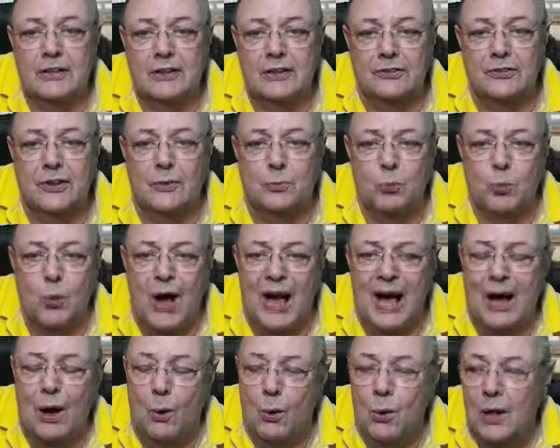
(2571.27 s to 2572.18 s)
I said
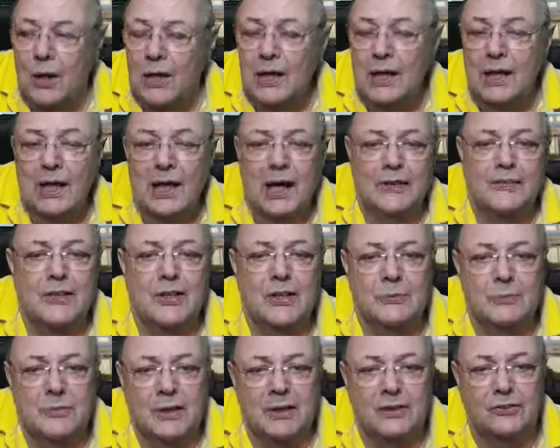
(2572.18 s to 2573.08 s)
wow, and then
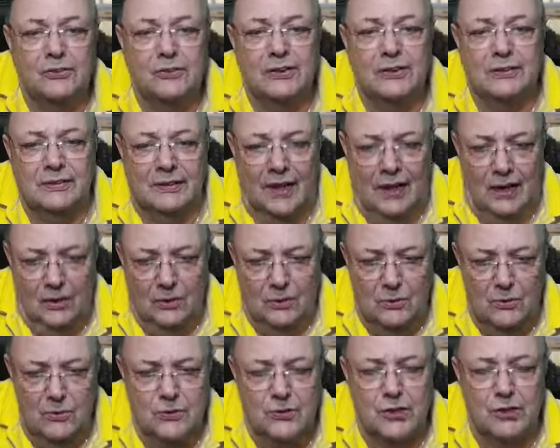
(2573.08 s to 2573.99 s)
her mate said
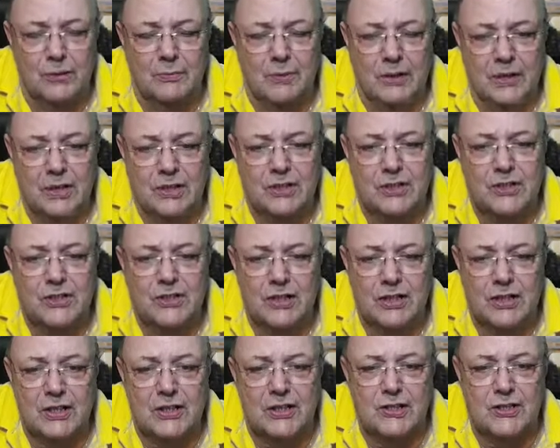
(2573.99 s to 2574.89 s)
no, she means
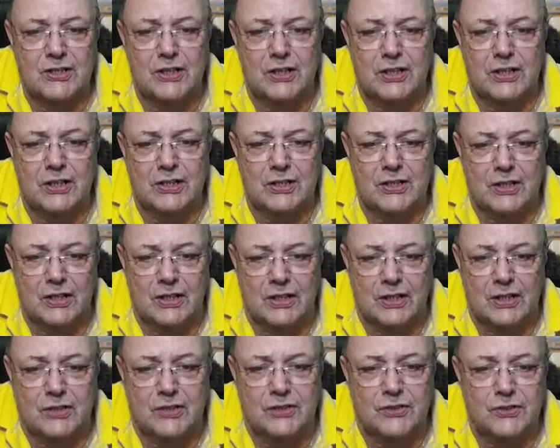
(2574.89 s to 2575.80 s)

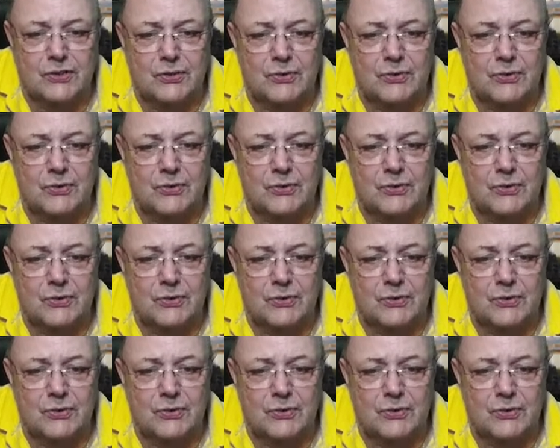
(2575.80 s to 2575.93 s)
666